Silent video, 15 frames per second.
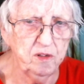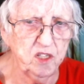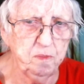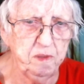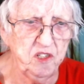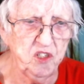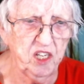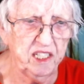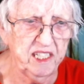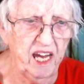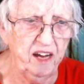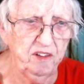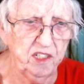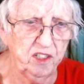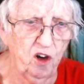busy
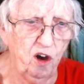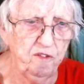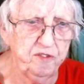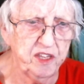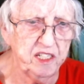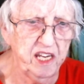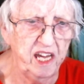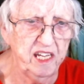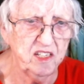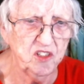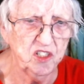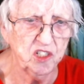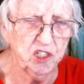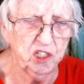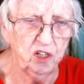counting off the days
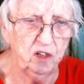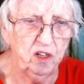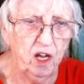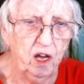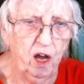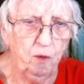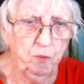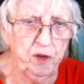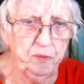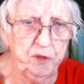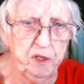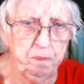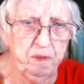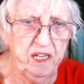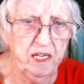until we
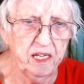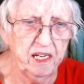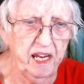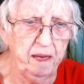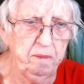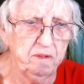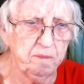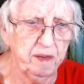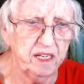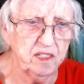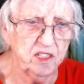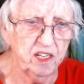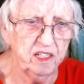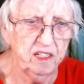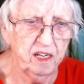would be in Edmonton.